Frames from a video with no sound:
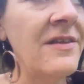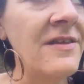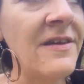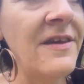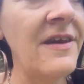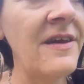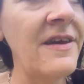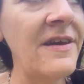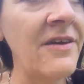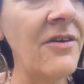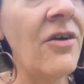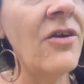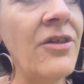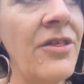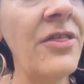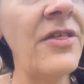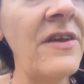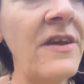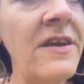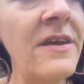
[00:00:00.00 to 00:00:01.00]
Yeah, I
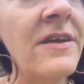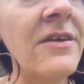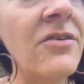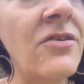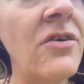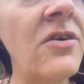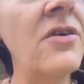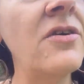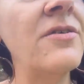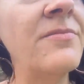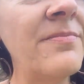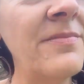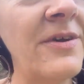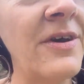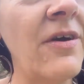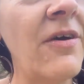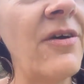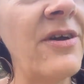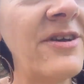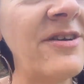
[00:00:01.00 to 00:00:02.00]
think I'm
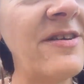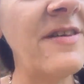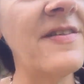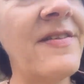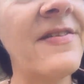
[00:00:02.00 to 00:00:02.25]
going to